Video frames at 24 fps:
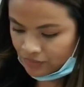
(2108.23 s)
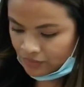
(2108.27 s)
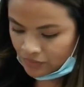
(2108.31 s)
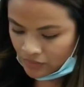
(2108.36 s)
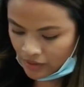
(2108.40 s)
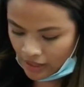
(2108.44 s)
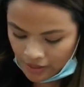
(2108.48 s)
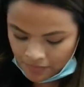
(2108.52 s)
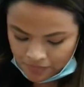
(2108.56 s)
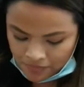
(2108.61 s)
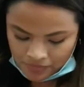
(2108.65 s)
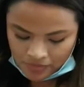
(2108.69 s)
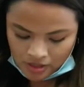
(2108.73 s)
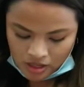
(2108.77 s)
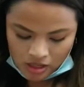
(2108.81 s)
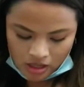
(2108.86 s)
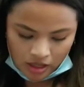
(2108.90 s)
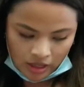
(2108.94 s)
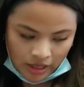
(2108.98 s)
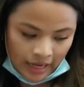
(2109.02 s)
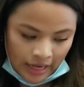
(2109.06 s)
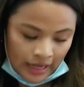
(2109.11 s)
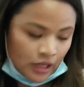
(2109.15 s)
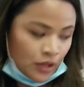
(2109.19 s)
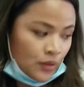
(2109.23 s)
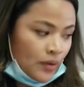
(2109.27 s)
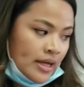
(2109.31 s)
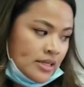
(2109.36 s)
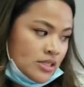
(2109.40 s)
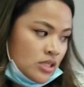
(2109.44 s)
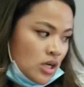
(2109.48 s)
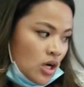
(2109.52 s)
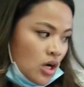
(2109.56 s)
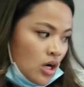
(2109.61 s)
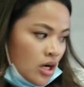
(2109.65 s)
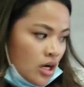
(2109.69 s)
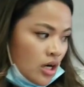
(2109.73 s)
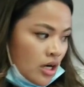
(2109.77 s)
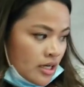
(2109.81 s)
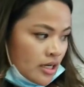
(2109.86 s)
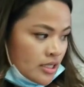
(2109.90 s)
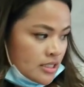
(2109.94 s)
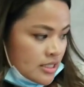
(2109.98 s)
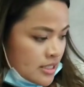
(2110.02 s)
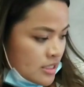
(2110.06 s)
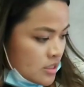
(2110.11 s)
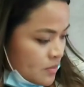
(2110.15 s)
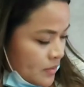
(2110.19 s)
Okay. All right. You guys are
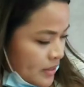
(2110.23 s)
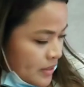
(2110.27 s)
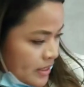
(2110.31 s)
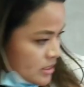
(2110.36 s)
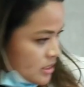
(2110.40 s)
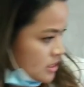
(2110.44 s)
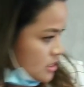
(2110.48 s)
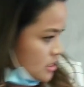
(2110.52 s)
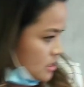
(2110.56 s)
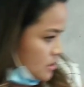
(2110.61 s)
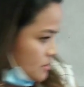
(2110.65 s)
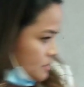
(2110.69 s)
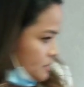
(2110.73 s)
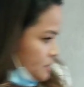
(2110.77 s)
dismissed.